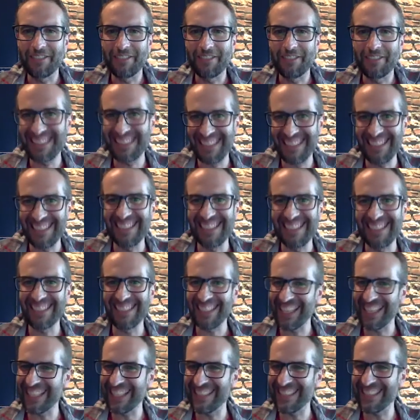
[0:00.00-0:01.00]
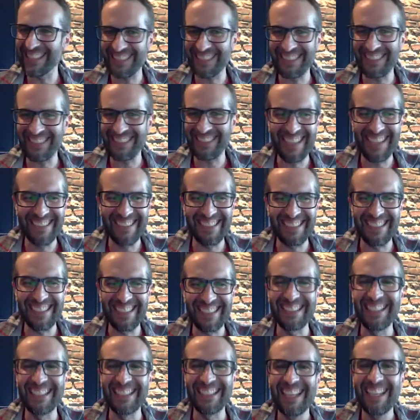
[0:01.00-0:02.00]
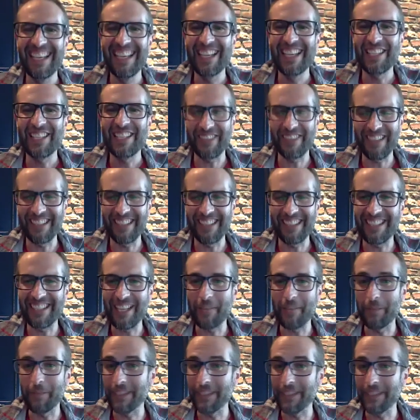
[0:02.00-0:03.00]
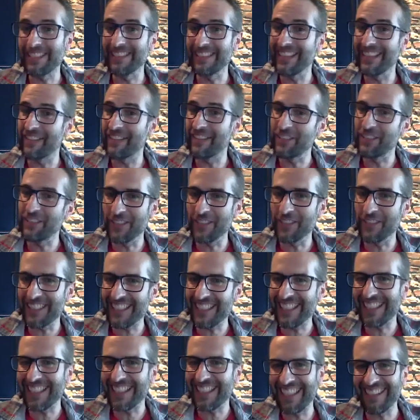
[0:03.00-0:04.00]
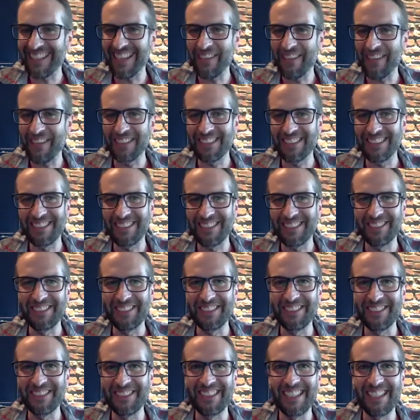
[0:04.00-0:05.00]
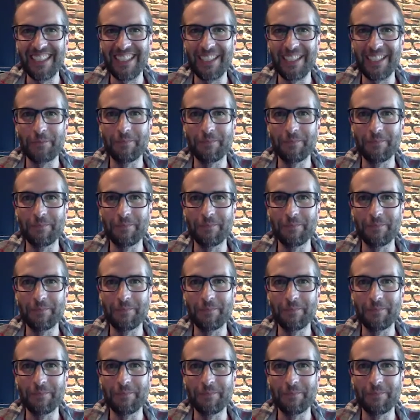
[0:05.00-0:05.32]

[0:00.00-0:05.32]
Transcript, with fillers: that means and learning how to slow down and doing all this stuff, but still having to work and now having to um,